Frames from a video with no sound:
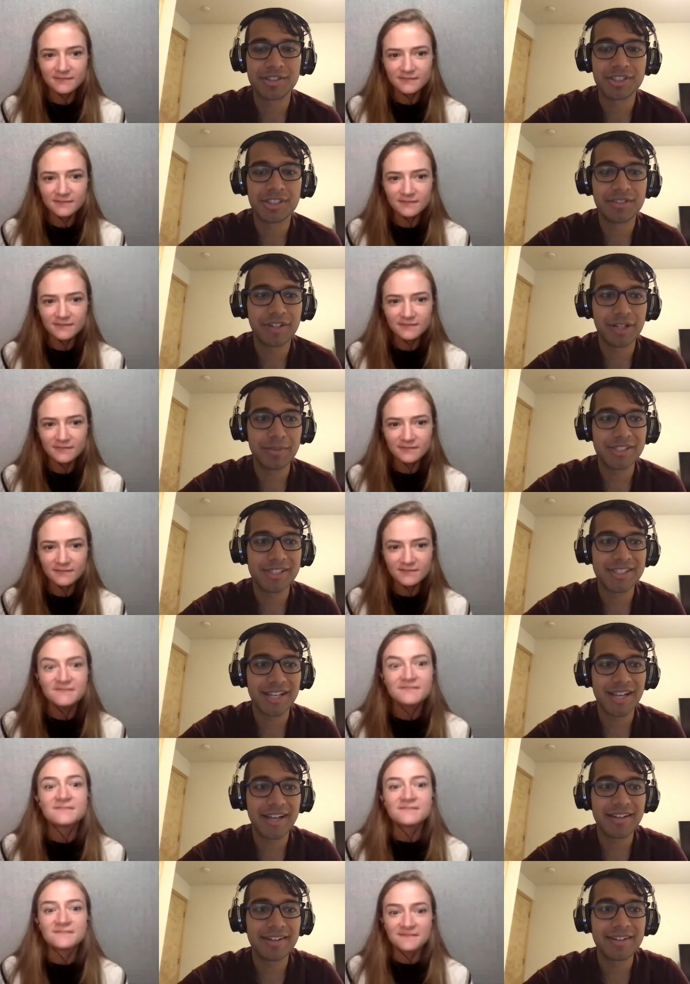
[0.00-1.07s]
Speaker 1: and development
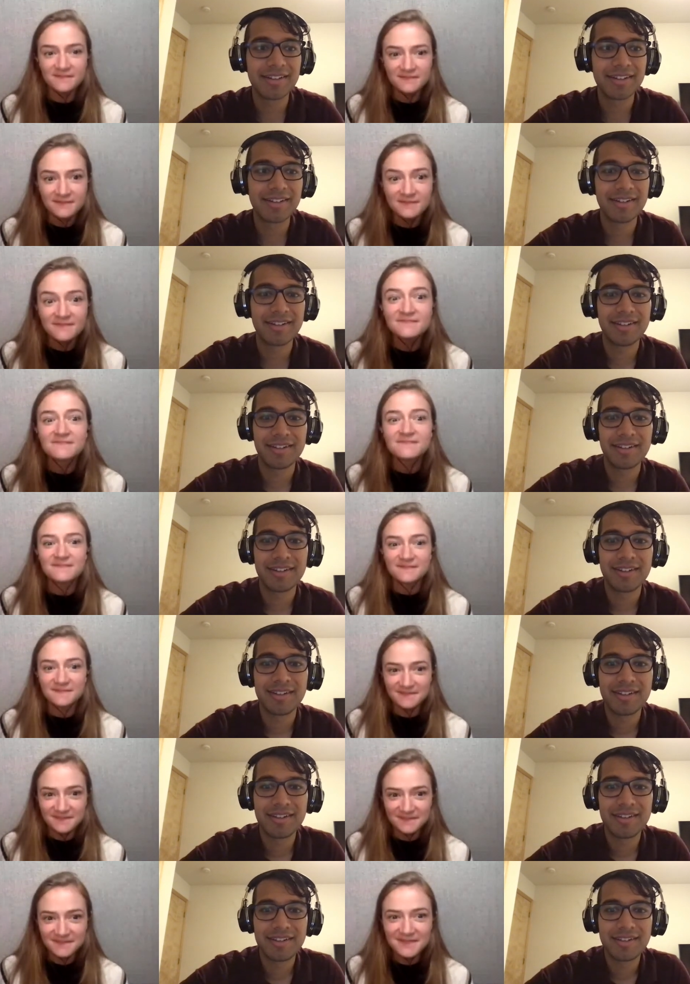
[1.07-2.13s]
side.
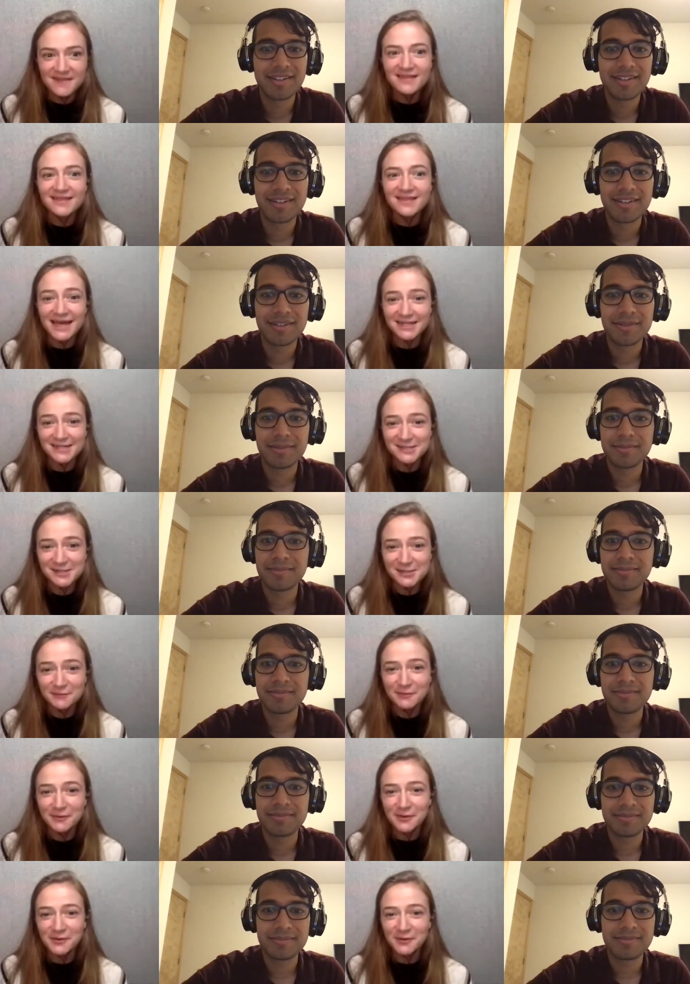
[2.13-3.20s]
Speaker 2: That's
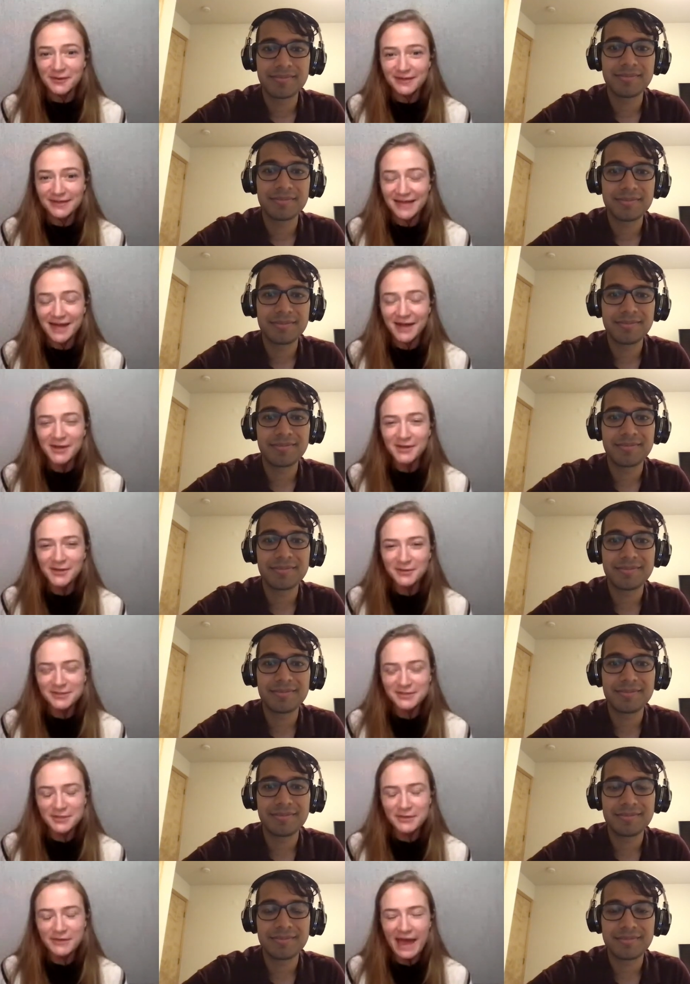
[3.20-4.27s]
super cool. Are you? Do
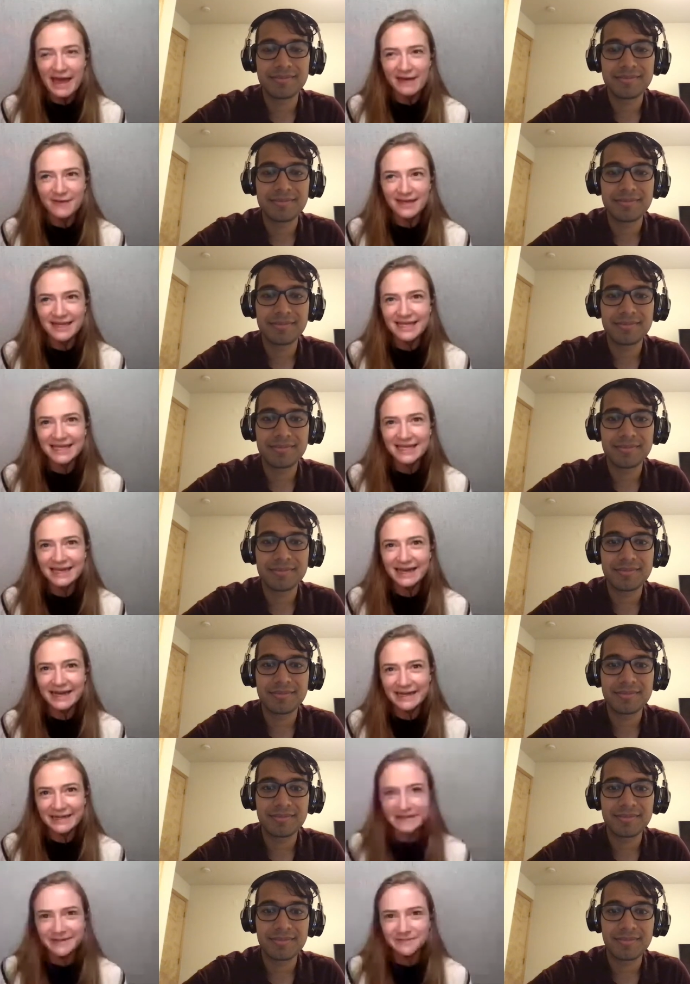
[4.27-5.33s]
you have any
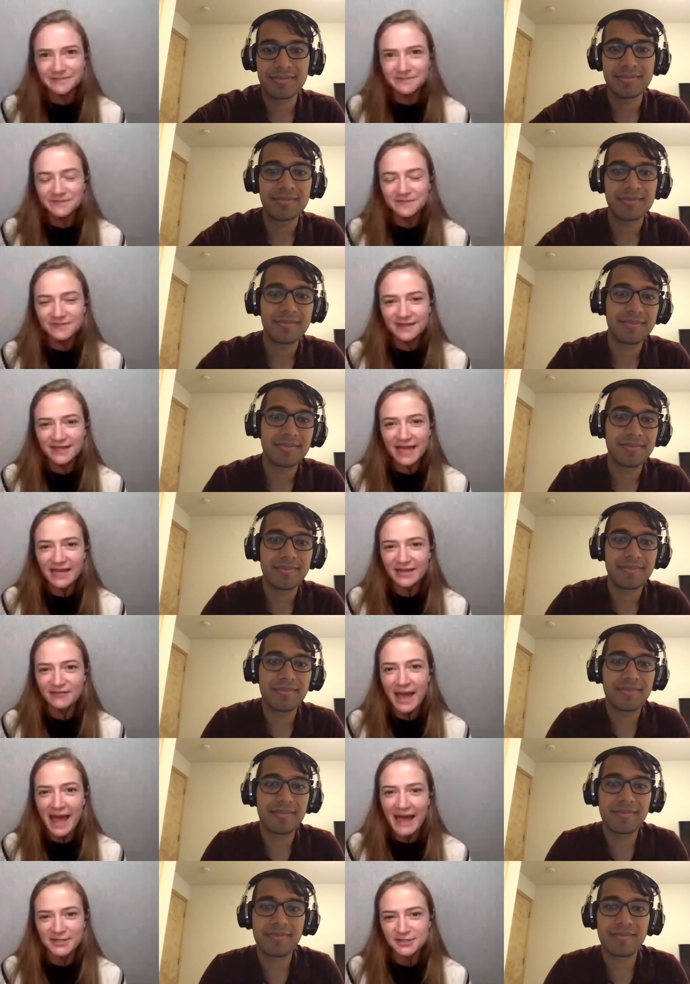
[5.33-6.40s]
um, kind of
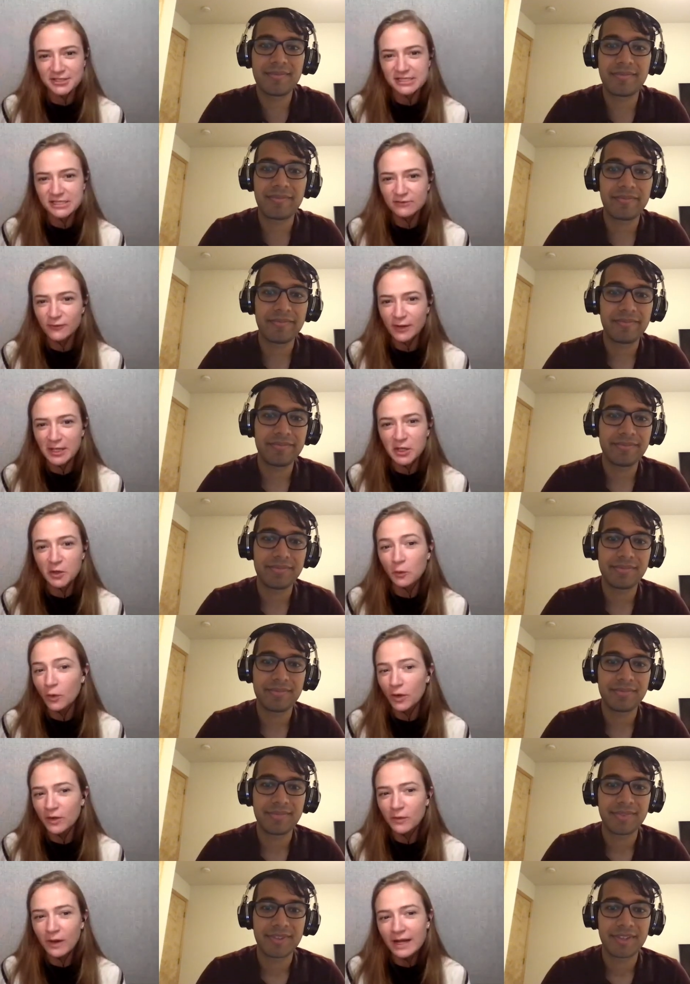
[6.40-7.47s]
passions of what you
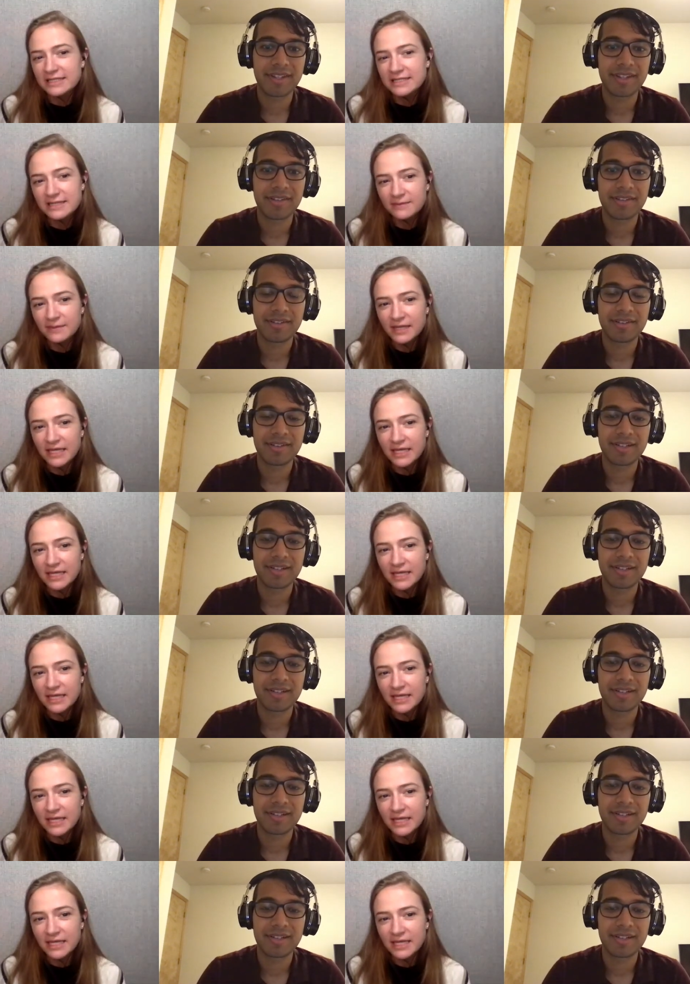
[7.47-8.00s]
would want to be,